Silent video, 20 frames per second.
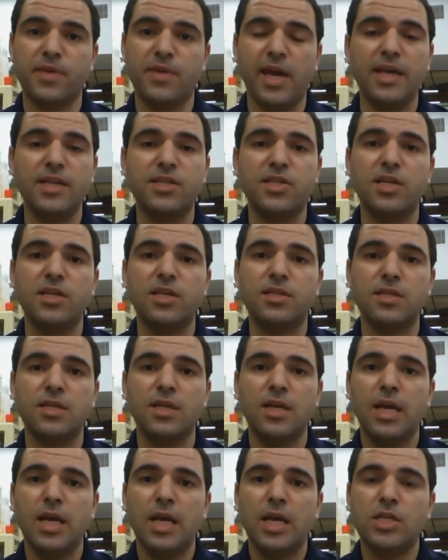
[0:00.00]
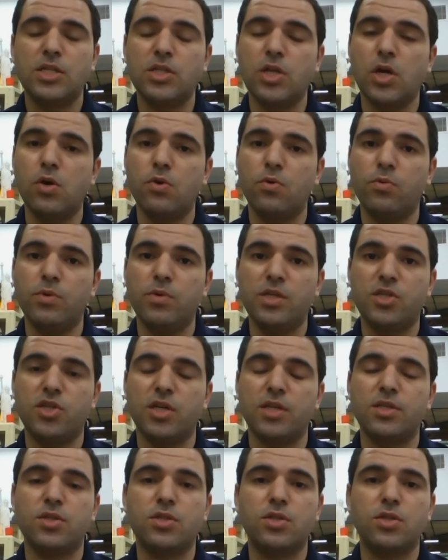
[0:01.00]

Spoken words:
cases. So we just